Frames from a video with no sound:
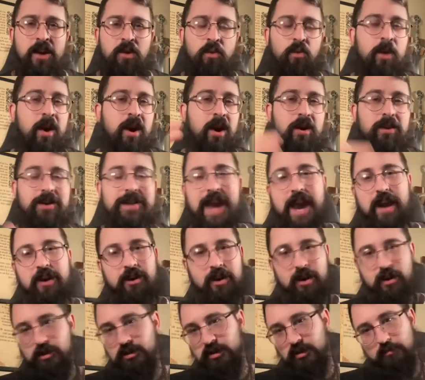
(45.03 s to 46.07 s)
where
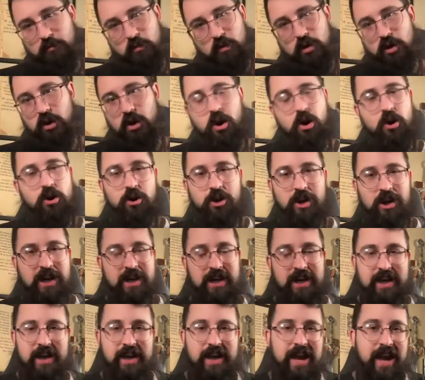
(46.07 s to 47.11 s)
Dagorhir is a more harder
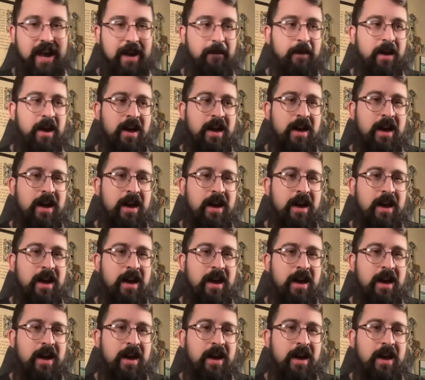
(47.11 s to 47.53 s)
hitting game.